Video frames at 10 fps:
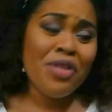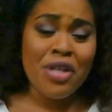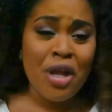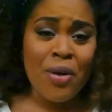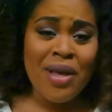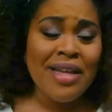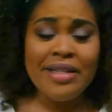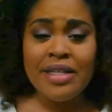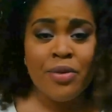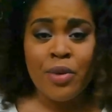you know,
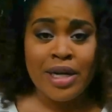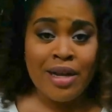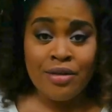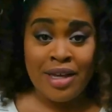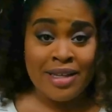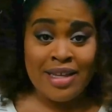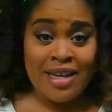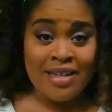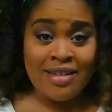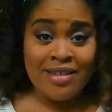it doesn't work out like
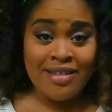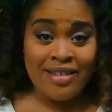that.